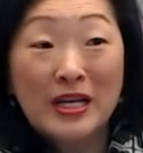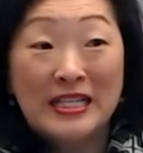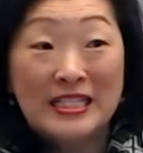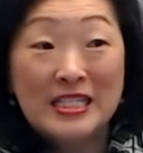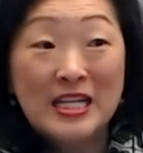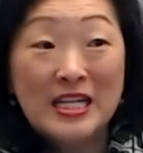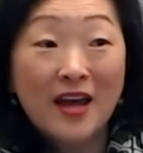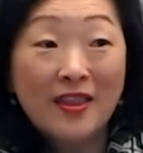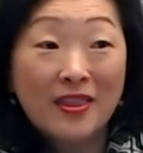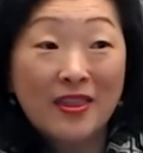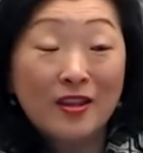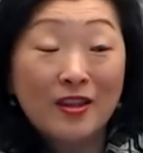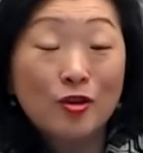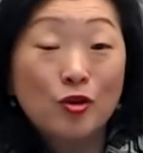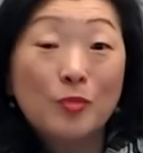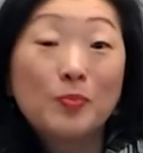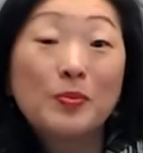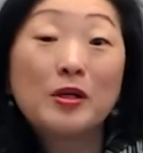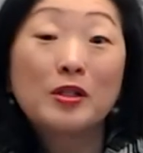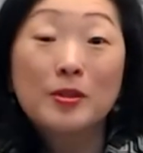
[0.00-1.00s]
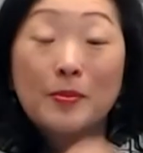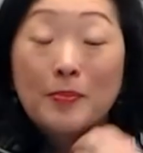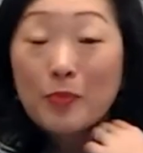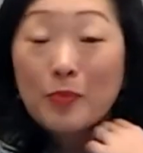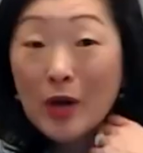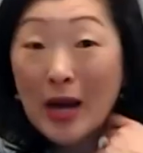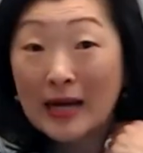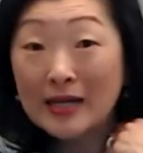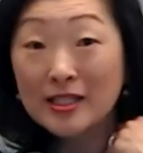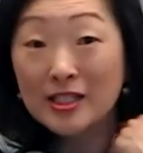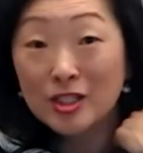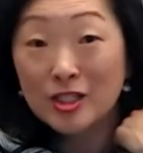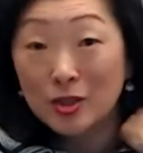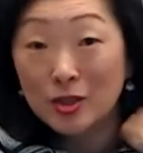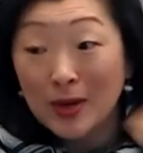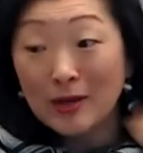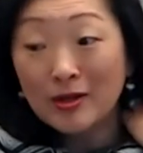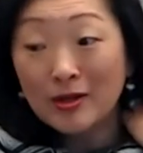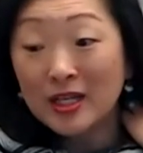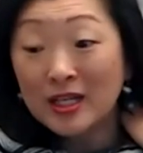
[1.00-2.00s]
it's not that you can build a practice
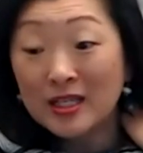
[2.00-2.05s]
around